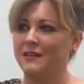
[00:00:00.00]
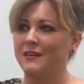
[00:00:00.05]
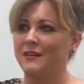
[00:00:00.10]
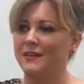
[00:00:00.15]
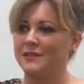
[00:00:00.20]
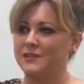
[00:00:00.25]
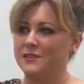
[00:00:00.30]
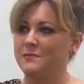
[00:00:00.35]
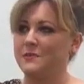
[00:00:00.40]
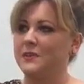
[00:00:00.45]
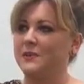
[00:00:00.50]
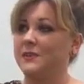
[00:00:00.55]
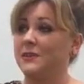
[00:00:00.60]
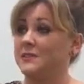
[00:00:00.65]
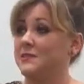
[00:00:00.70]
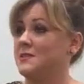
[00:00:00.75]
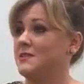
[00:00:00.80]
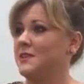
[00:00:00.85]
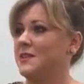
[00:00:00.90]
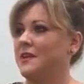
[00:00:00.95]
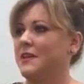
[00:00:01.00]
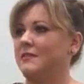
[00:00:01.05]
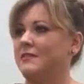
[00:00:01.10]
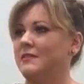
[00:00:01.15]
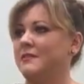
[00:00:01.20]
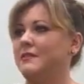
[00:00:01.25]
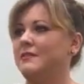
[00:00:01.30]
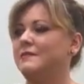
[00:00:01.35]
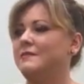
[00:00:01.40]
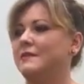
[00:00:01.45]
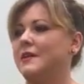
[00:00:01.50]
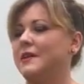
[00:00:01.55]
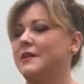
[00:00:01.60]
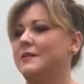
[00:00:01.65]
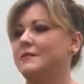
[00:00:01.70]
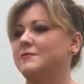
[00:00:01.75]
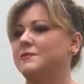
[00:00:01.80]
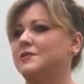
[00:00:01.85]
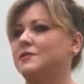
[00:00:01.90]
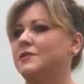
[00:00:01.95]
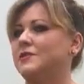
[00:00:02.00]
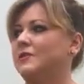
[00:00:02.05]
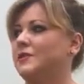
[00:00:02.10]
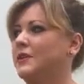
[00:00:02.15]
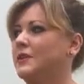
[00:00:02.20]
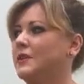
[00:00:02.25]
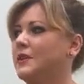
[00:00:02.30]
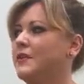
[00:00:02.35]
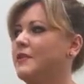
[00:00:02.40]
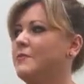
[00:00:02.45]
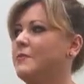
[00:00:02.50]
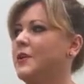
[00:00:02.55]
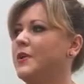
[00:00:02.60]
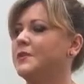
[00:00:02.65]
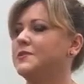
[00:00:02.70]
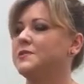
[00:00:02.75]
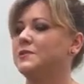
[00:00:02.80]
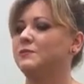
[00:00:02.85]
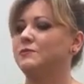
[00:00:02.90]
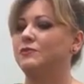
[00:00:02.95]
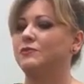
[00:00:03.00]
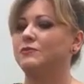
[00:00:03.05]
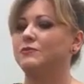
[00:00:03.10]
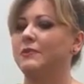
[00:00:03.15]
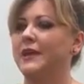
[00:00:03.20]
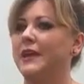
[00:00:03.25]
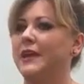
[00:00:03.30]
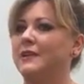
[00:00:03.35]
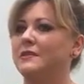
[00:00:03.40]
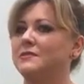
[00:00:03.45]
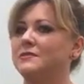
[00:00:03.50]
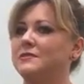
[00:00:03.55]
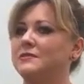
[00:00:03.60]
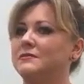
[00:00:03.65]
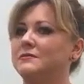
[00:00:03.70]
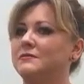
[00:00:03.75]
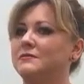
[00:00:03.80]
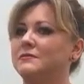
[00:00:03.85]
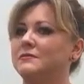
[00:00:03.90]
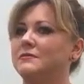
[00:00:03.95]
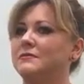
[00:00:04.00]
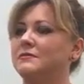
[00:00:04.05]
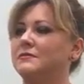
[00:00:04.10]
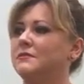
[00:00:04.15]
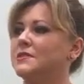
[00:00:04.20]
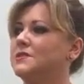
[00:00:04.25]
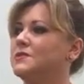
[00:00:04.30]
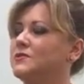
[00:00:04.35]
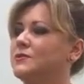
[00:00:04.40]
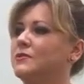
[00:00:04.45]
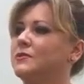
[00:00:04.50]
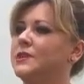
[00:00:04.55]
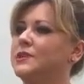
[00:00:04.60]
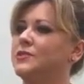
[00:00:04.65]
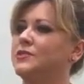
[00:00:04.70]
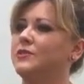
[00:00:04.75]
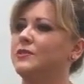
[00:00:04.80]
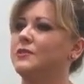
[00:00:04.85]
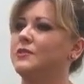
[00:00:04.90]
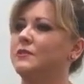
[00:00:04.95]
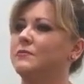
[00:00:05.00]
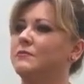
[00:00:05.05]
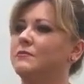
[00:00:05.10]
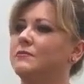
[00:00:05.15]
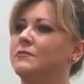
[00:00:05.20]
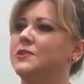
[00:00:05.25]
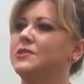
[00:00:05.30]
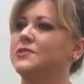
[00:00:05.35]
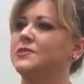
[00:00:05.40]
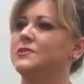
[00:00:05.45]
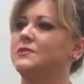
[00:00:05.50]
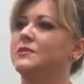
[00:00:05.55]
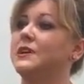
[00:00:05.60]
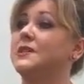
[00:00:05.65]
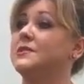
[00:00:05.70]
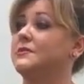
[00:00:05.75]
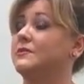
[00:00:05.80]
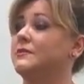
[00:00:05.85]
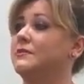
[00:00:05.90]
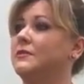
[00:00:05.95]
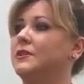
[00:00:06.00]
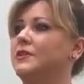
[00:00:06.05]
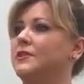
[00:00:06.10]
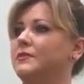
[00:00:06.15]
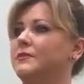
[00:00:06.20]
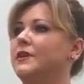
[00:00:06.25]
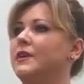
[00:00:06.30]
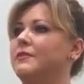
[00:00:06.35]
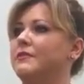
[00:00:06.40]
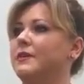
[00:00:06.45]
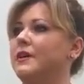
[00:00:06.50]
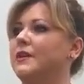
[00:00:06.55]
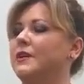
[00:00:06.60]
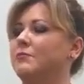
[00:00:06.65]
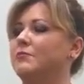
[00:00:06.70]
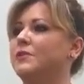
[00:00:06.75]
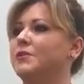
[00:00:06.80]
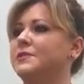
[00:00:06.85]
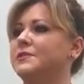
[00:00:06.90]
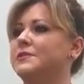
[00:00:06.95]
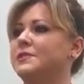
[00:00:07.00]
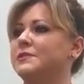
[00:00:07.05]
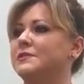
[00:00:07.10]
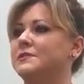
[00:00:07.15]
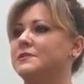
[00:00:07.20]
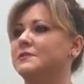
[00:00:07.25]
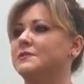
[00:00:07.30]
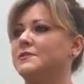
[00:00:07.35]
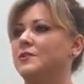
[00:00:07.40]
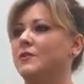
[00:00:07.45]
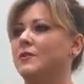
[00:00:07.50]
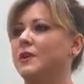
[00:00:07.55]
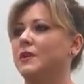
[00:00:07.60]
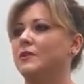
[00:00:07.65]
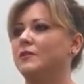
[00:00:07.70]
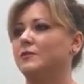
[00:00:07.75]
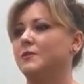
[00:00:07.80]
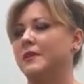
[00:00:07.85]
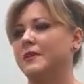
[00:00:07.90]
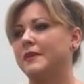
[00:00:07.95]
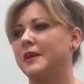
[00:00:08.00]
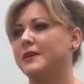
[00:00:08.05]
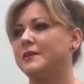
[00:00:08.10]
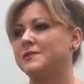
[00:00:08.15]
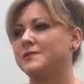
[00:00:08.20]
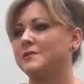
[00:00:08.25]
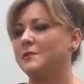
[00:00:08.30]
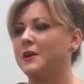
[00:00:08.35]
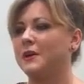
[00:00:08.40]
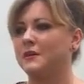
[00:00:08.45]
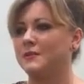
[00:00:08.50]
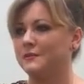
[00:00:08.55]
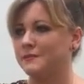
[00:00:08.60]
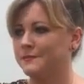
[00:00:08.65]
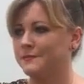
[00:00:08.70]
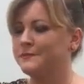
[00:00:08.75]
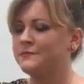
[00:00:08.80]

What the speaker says: experience together. So another person will read the story to them, which has a lot of cathartic processes going on with that as well.